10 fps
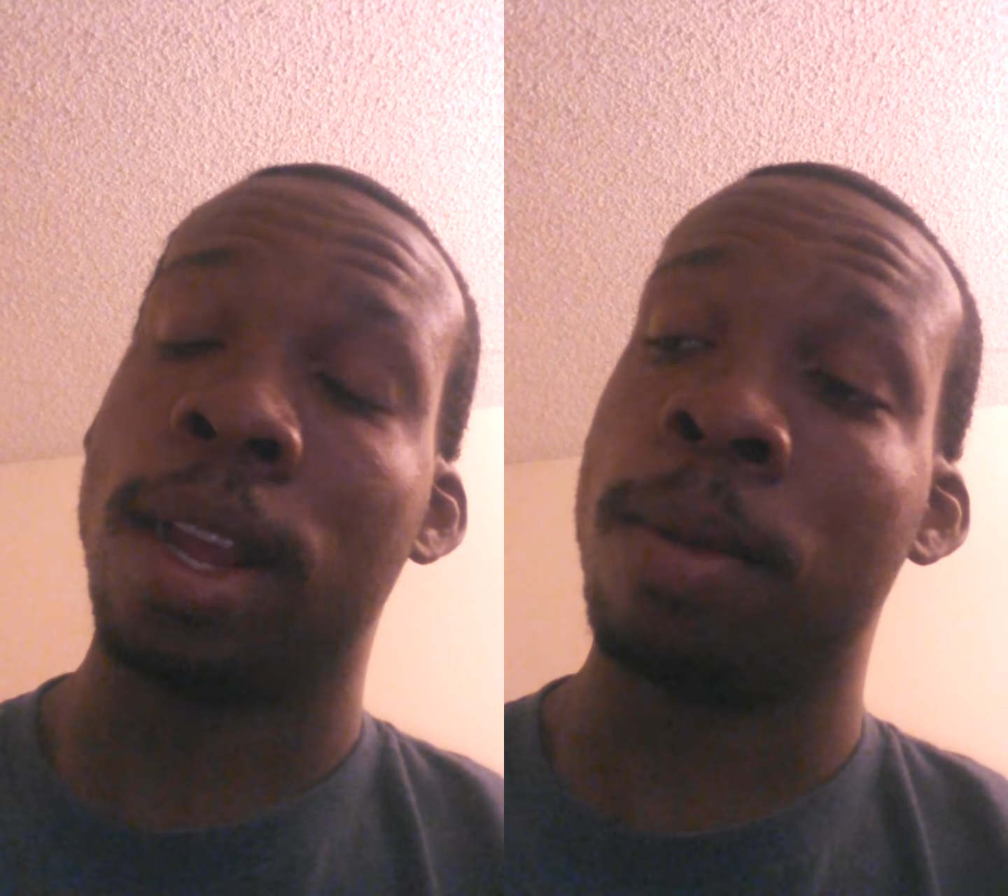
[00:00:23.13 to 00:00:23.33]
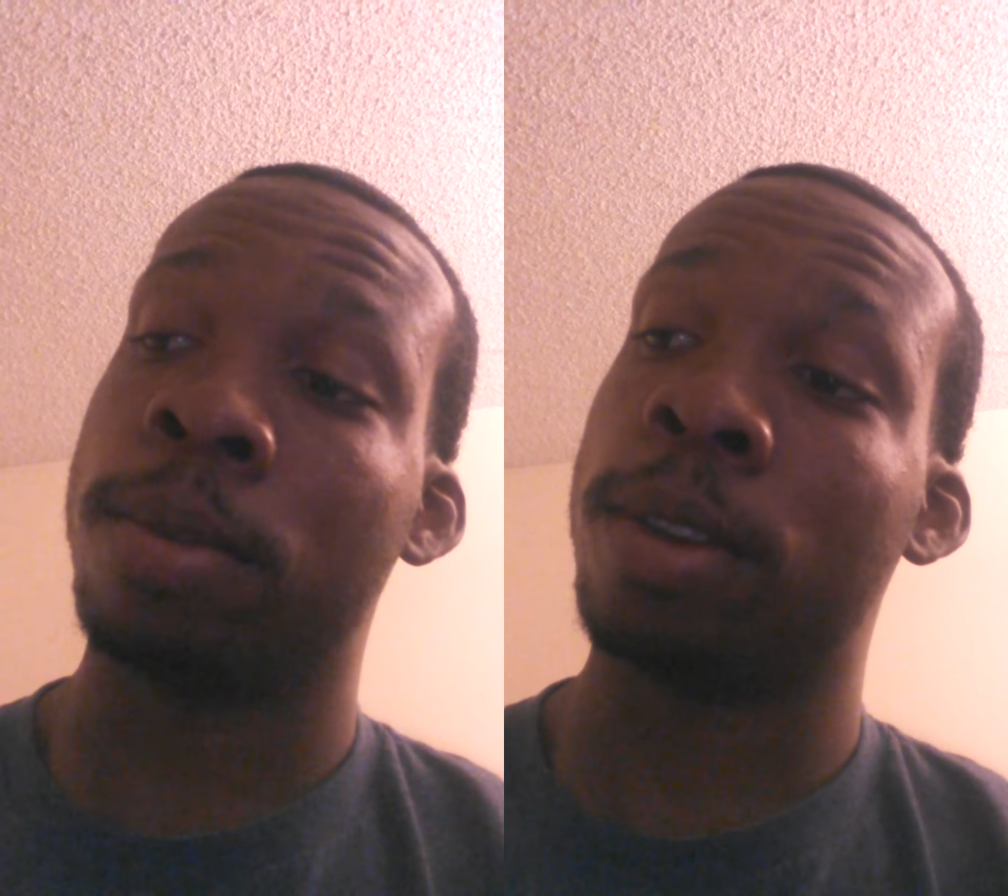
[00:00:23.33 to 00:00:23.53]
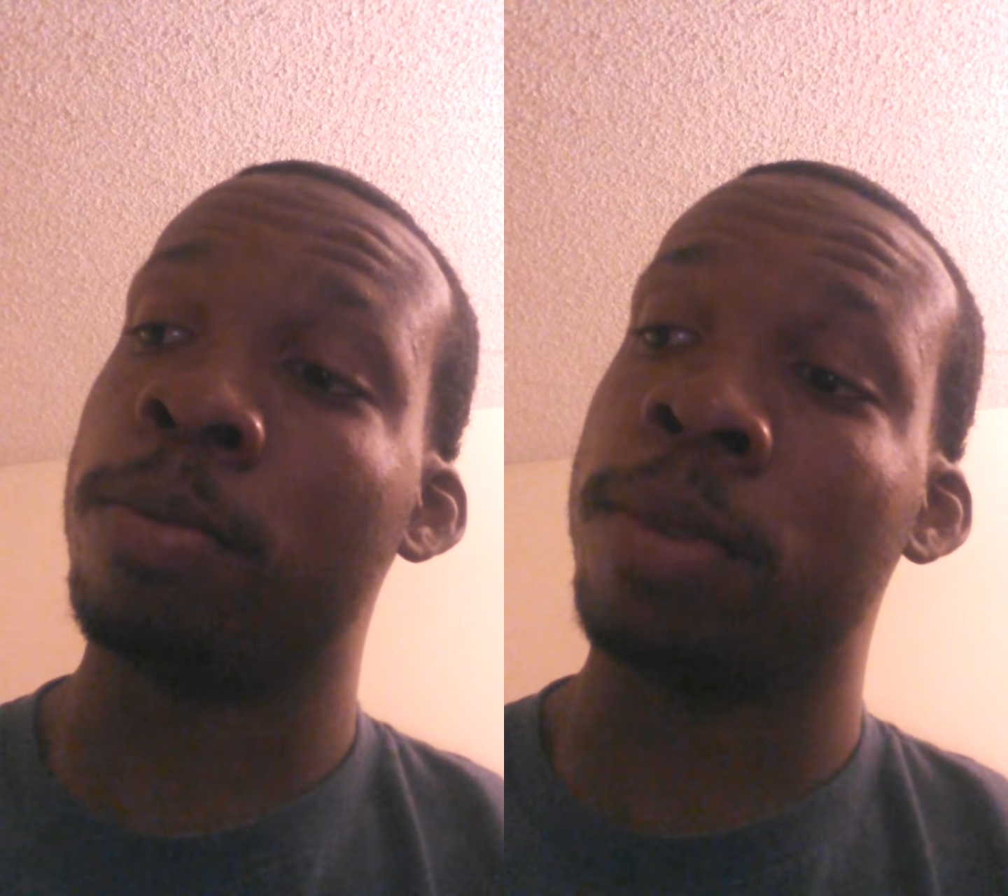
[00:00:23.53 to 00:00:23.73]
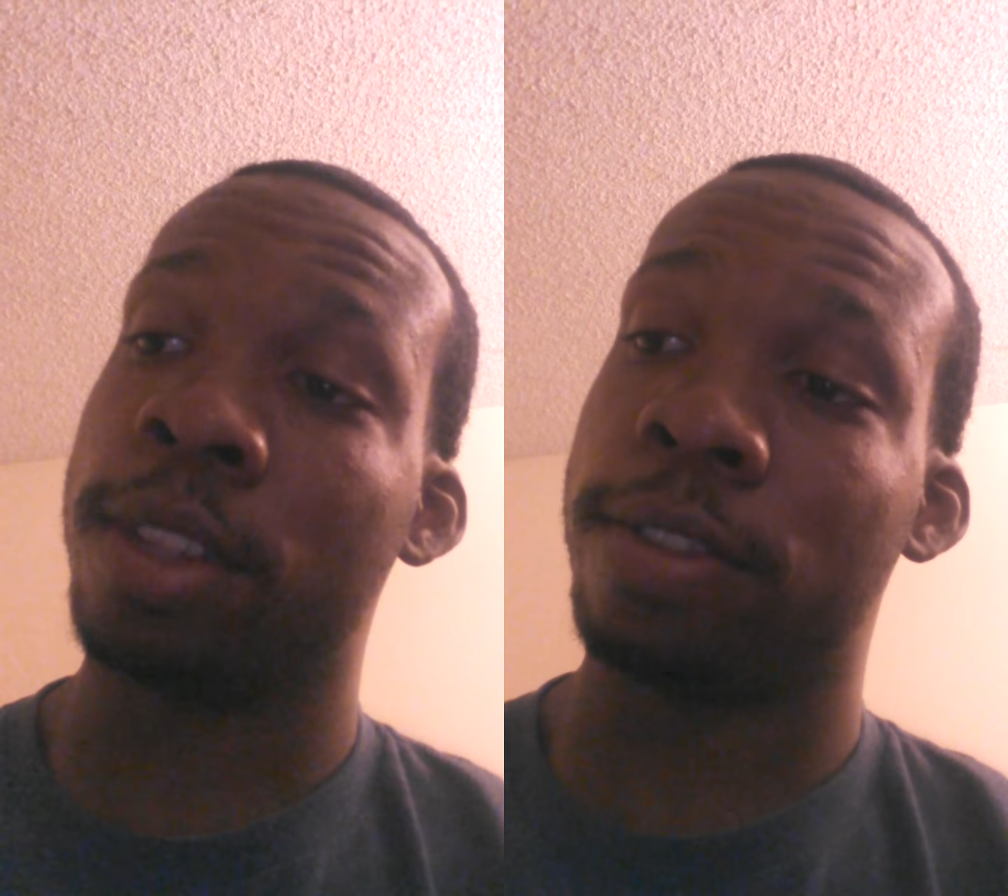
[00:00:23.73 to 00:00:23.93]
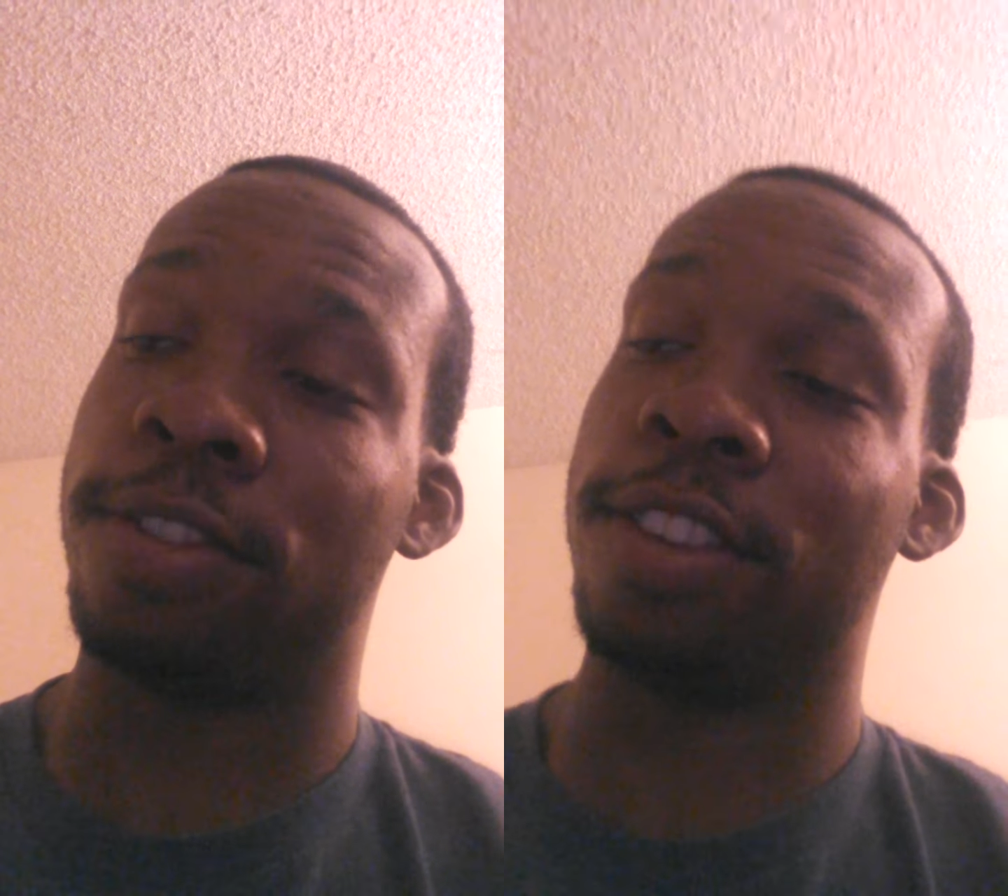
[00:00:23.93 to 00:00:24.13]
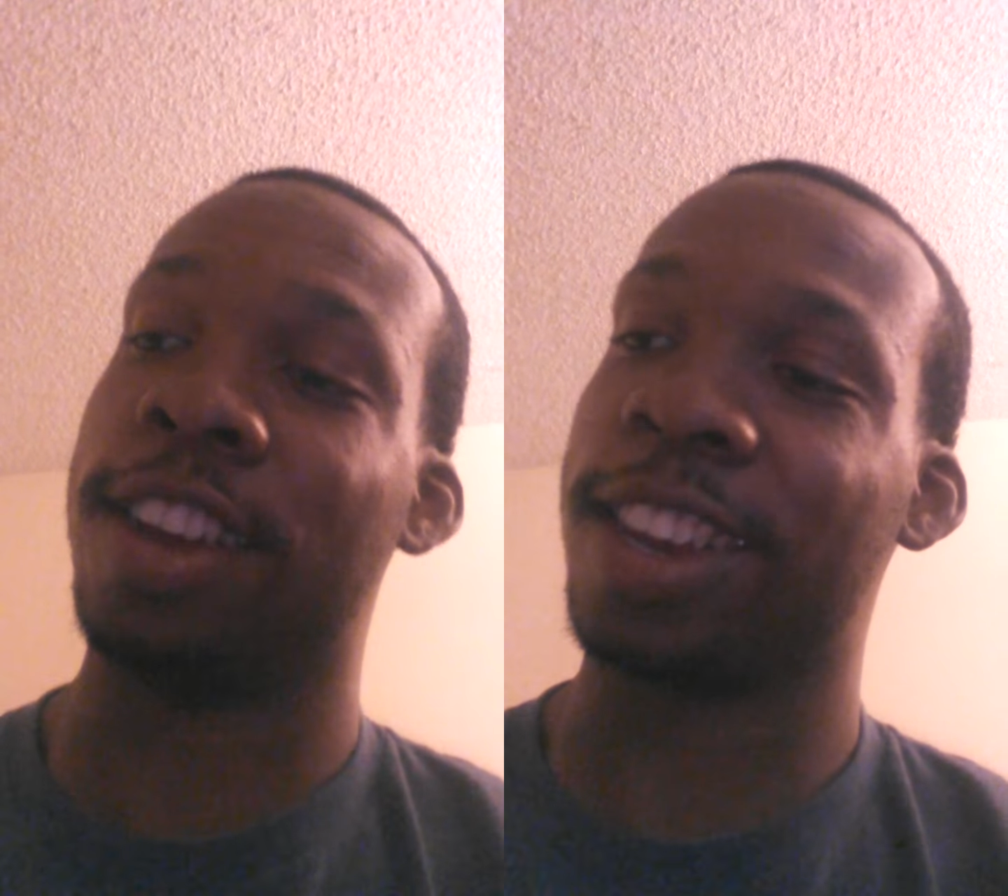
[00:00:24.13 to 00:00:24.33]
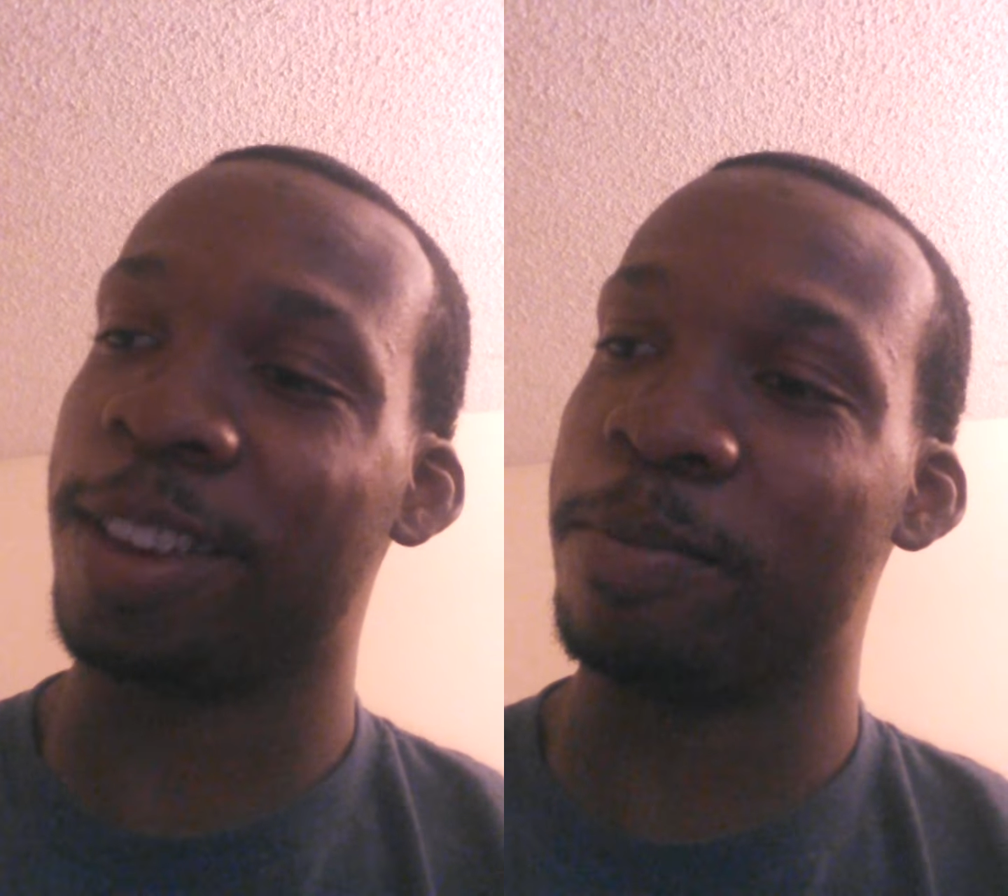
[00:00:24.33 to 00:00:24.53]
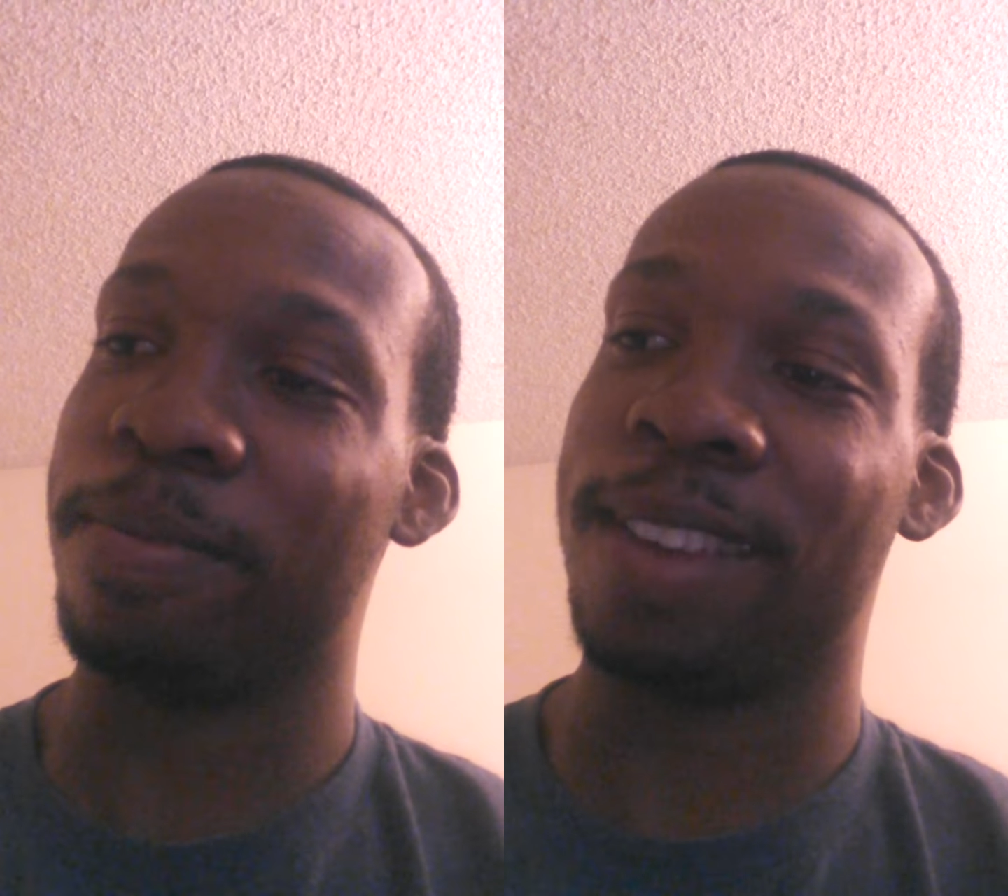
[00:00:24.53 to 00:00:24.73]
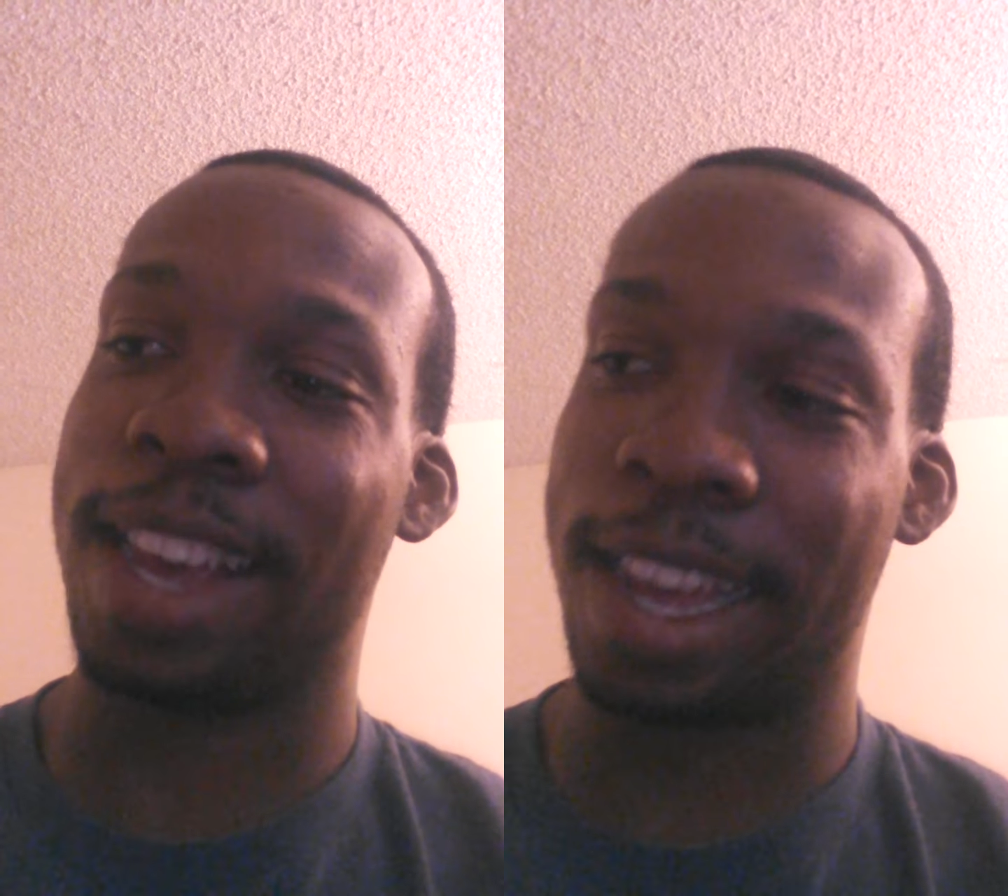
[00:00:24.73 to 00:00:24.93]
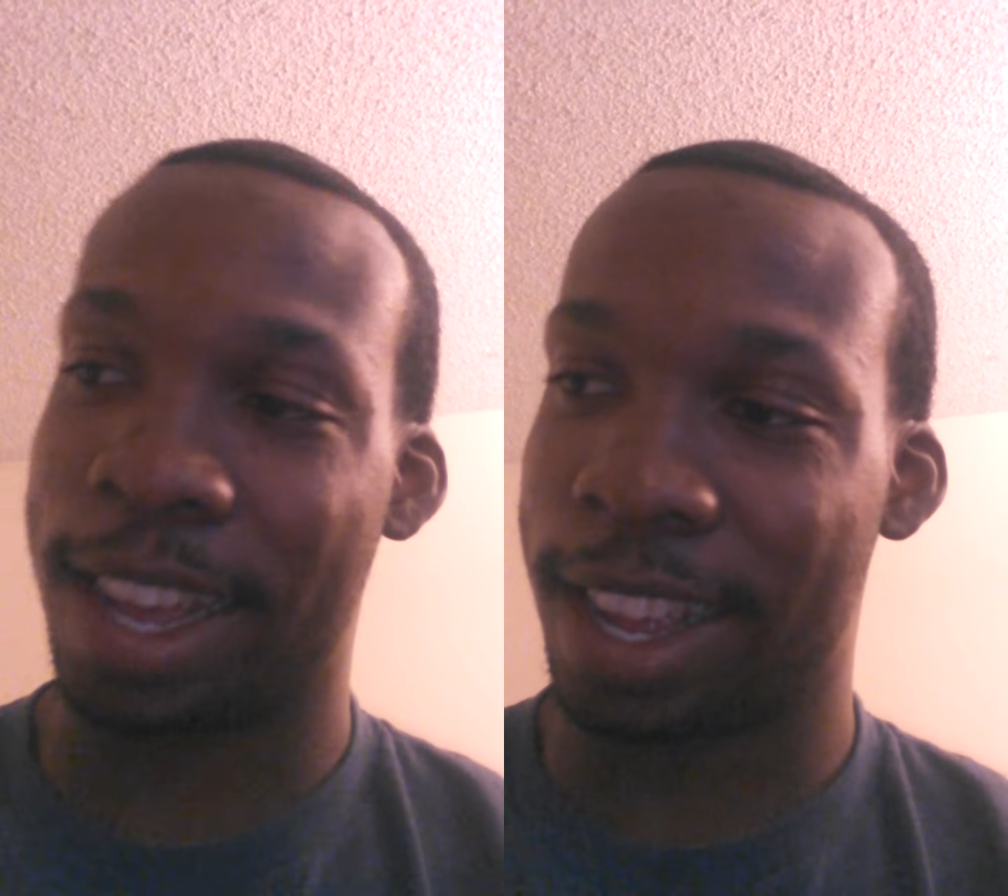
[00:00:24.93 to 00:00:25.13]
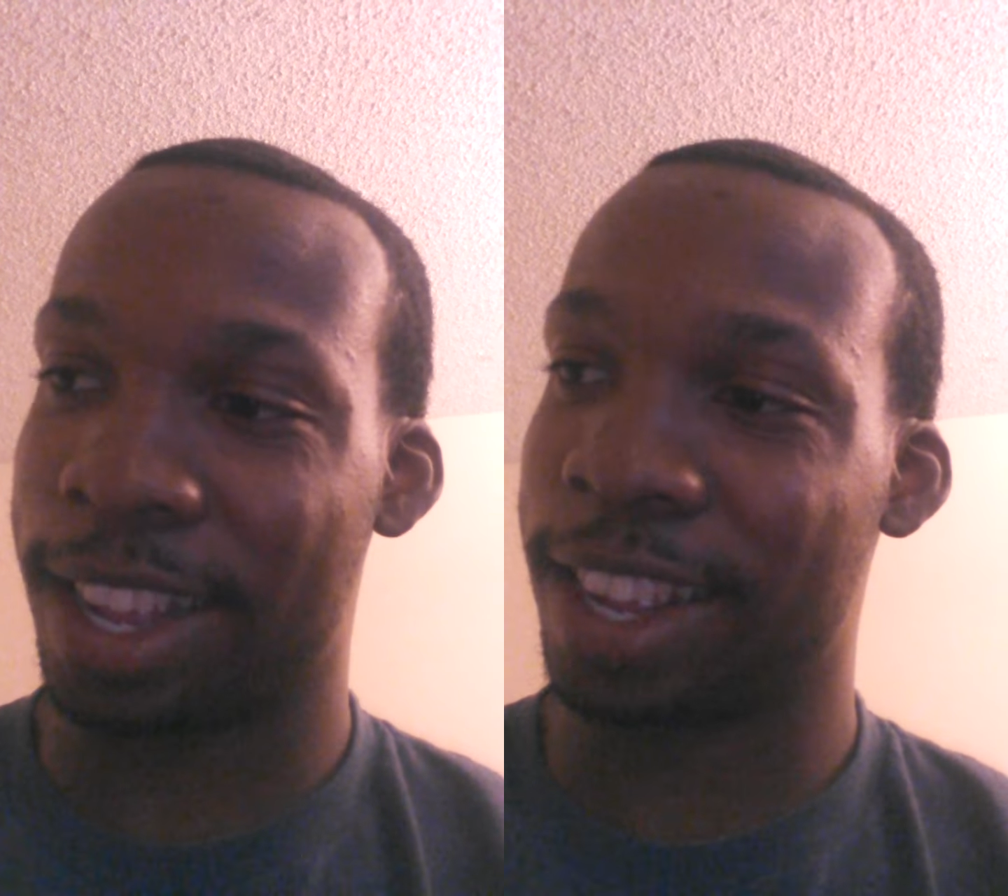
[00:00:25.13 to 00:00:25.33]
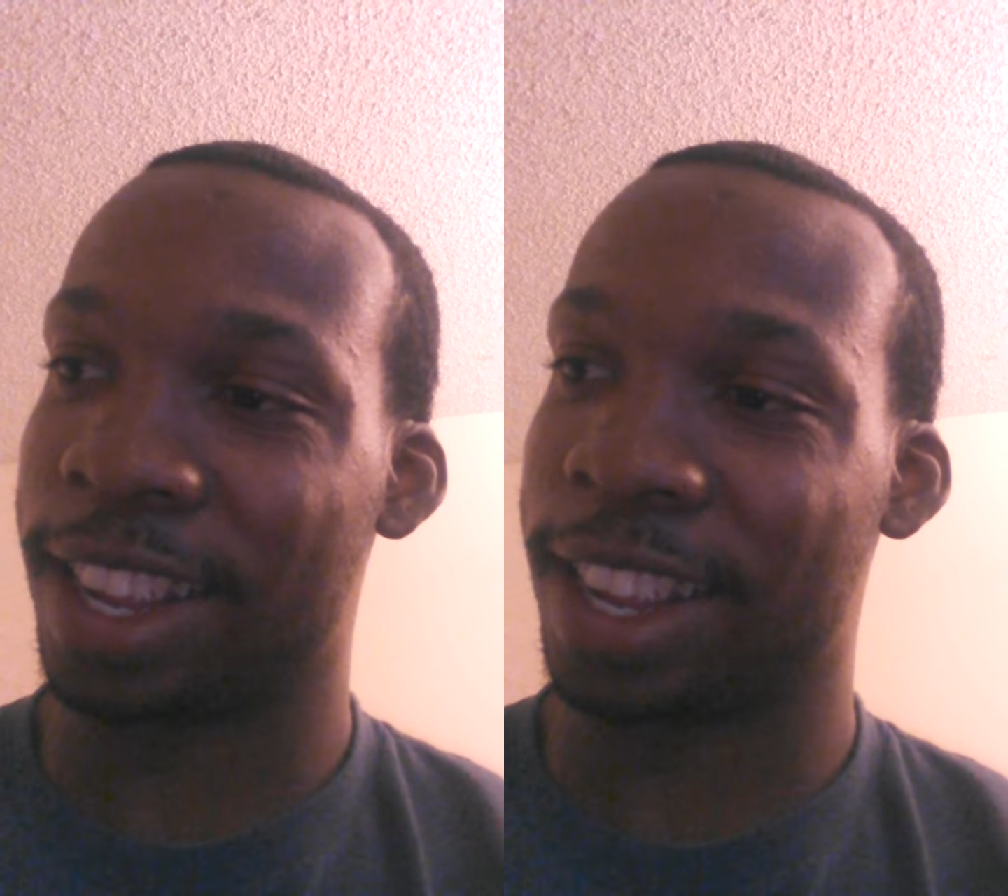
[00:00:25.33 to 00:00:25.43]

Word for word: I'm so motherfucking mad.